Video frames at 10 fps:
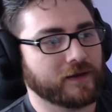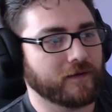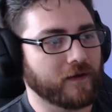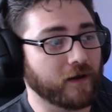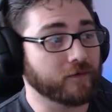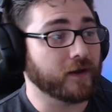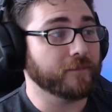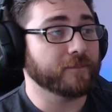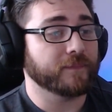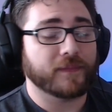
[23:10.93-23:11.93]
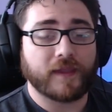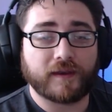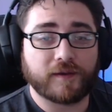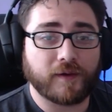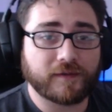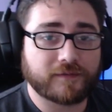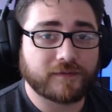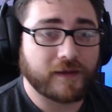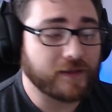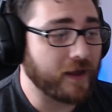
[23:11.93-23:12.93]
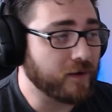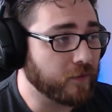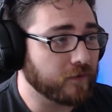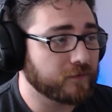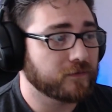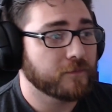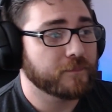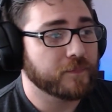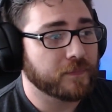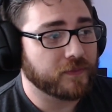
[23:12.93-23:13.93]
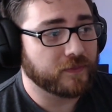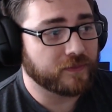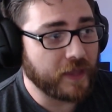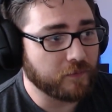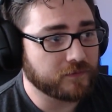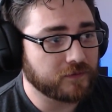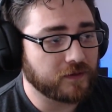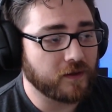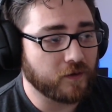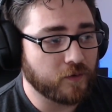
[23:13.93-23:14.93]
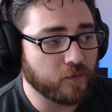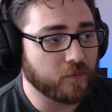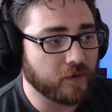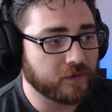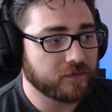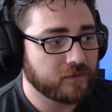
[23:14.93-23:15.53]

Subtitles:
All right. Anyways, the Clockworks, that was a cool one.